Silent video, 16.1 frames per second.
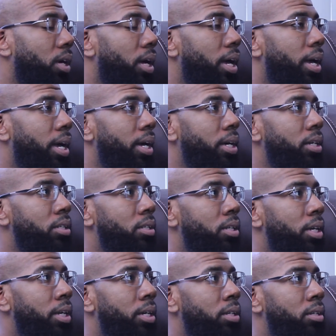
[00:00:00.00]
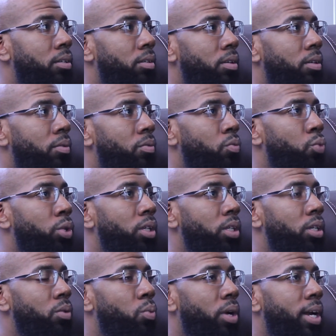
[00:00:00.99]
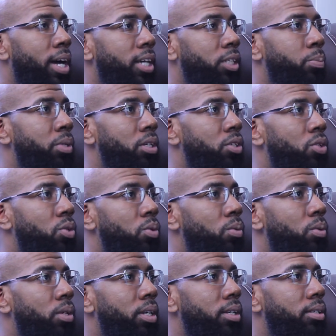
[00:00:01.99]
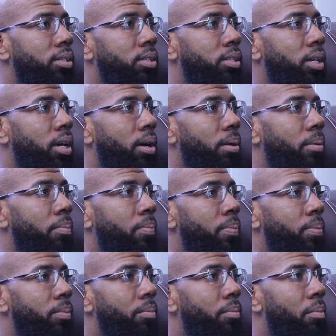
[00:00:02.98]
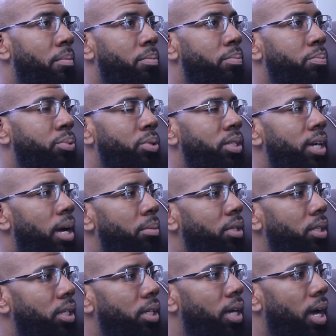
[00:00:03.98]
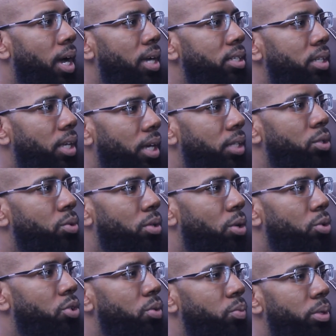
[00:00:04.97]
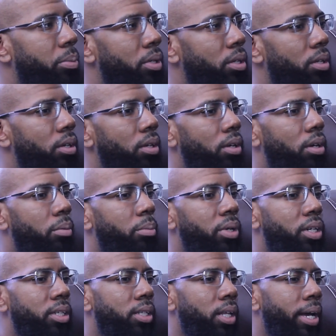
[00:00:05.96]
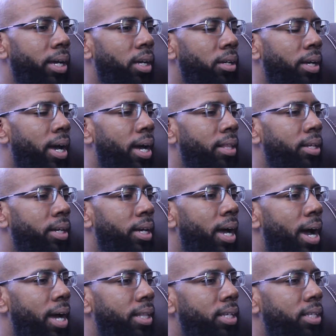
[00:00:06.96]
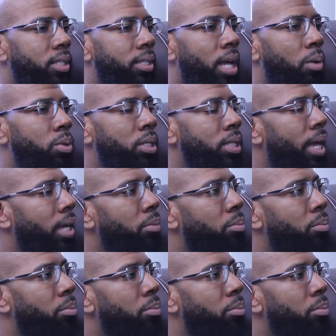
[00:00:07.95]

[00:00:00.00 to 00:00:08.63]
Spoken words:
and really what I speak to is predominantly guys. Like, I do coach some women, but it's like the guy that was like